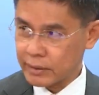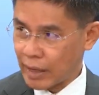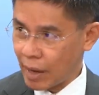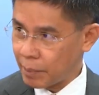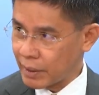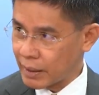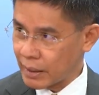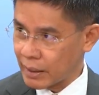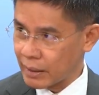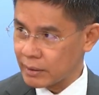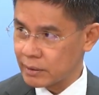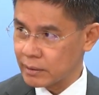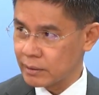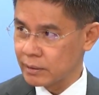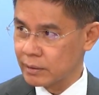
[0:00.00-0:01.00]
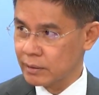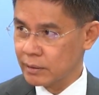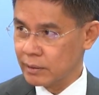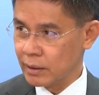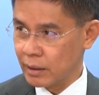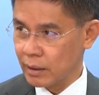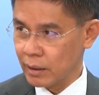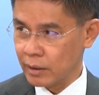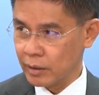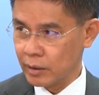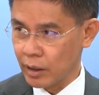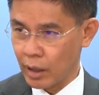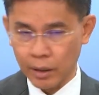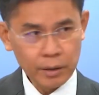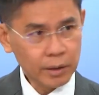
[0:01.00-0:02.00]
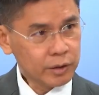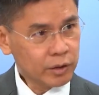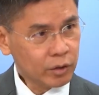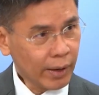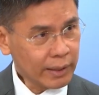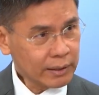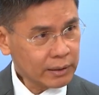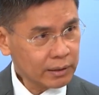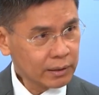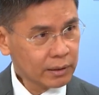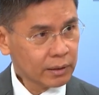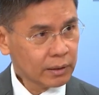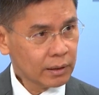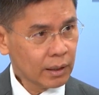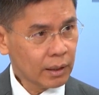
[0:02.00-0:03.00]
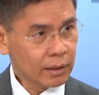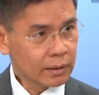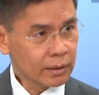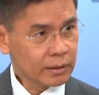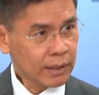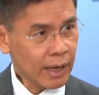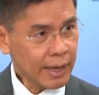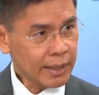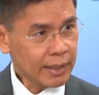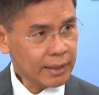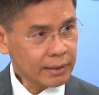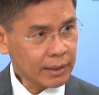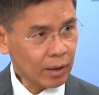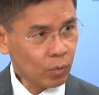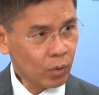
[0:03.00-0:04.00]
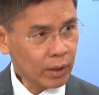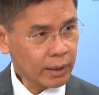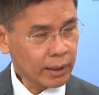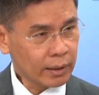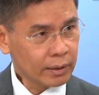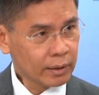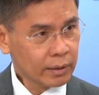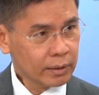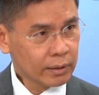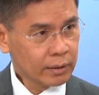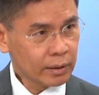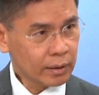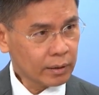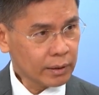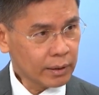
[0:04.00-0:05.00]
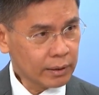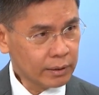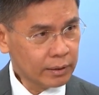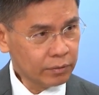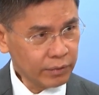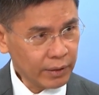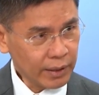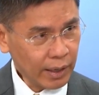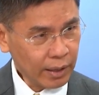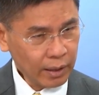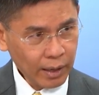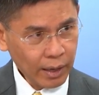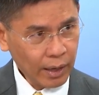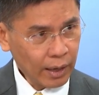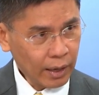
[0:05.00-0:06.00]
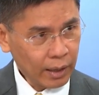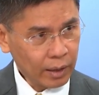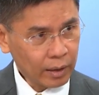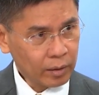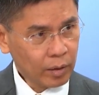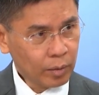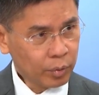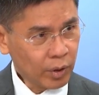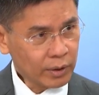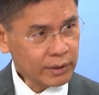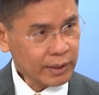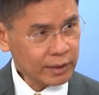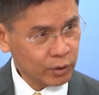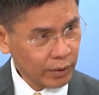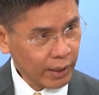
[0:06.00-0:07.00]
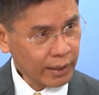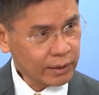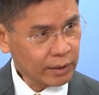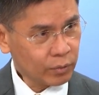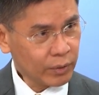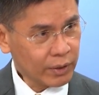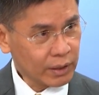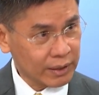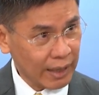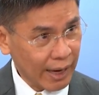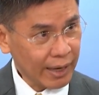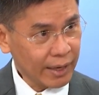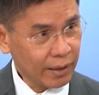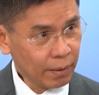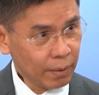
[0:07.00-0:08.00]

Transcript: Japanese, uh, uh, the U.S., uh, the Chinese are working you know, in different projects together with the Thai,